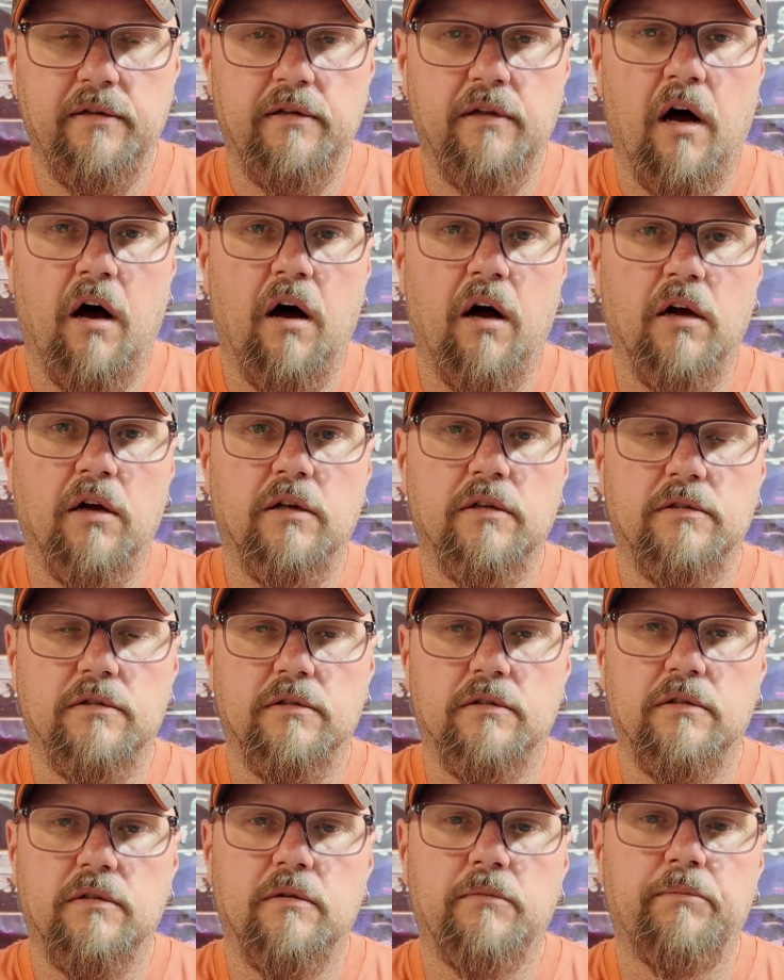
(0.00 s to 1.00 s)
not
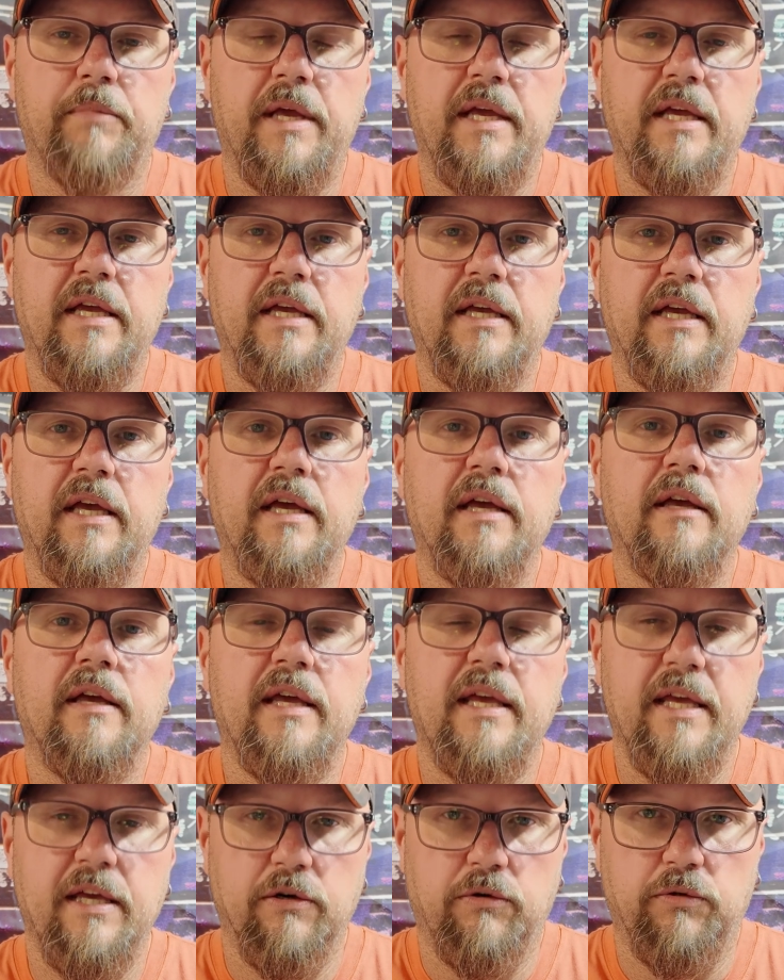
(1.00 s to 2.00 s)
being
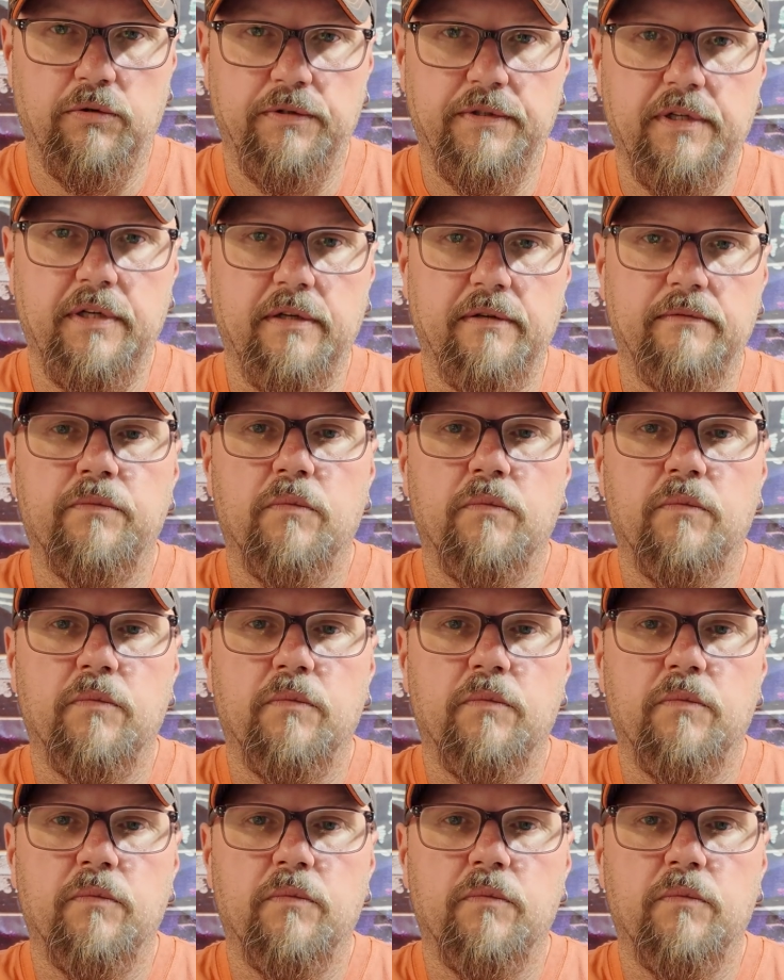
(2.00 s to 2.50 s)
healed.